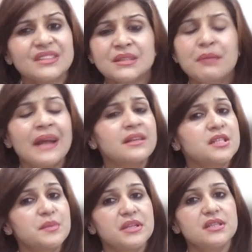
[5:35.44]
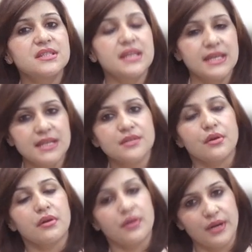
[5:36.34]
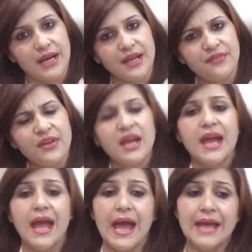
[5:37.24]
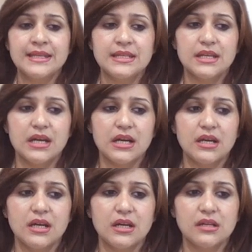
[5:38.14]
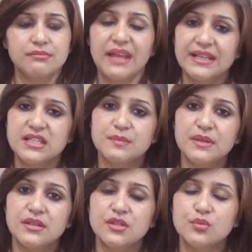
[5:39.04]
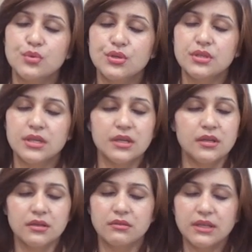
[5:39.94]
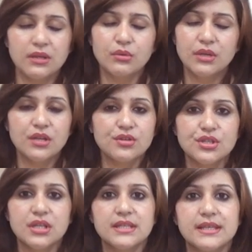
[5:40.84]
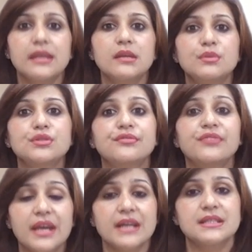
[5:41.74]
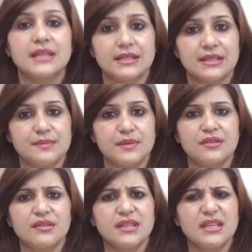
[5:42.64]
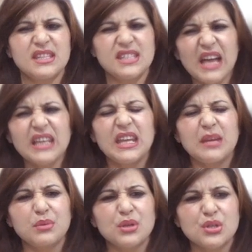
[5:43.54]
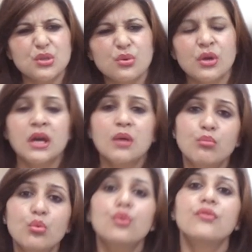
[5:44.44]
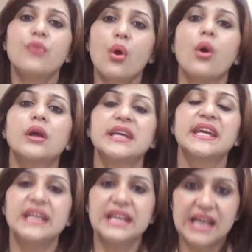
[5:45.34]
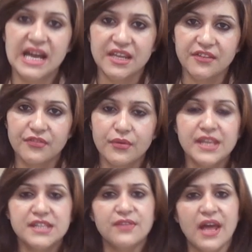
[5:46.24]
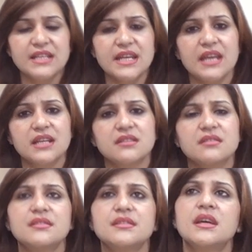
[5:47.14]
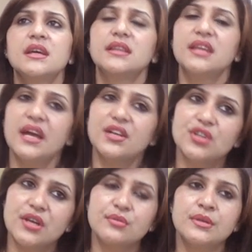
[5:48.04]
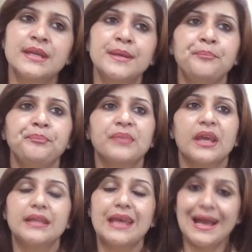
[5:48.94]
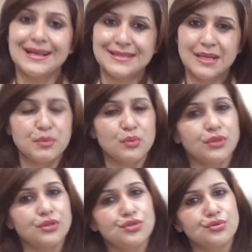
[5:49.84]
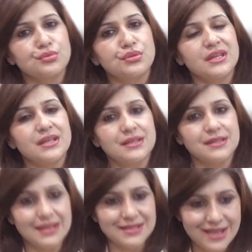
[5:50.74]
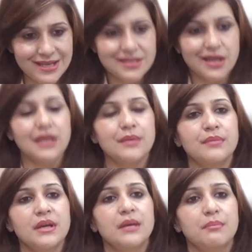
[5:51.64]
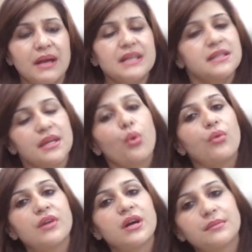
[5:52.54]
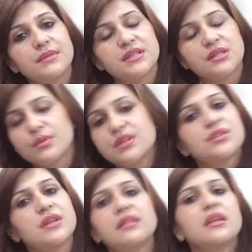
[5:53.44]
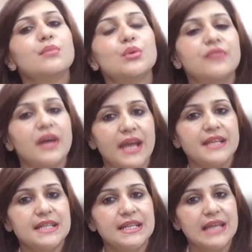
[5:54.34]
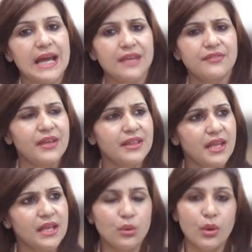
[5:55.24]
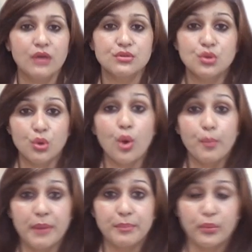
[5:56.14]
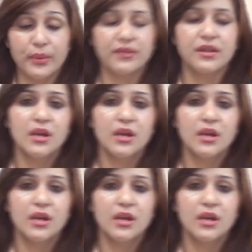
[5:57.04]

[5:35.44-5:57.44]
bad experience in his or her life, and that experience would he or she is unable to forget that experience and is unable to move on in life. Whereas flat characters, they are generally they accept what the truth is, they take time, but they overcome the situation and they move ahead in life, and they know how to cope up with